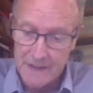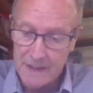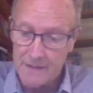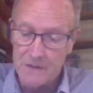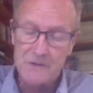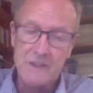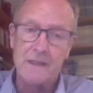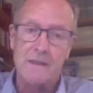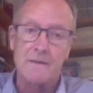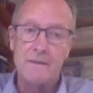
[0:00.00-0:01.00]
In New
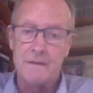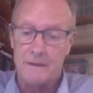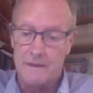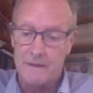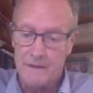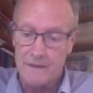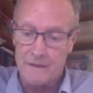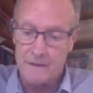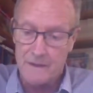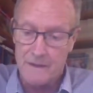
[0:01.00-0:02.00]
Zealand, a
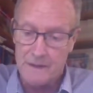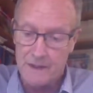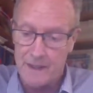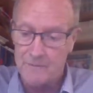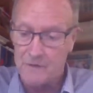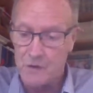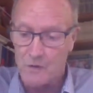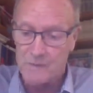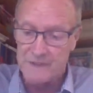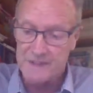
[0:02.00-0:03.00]
claim for
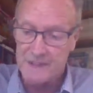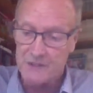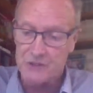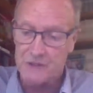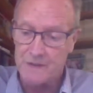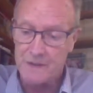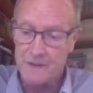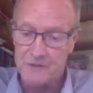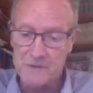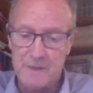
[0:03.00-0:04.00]
compensation
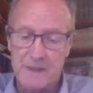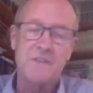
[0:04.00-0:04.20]
in respect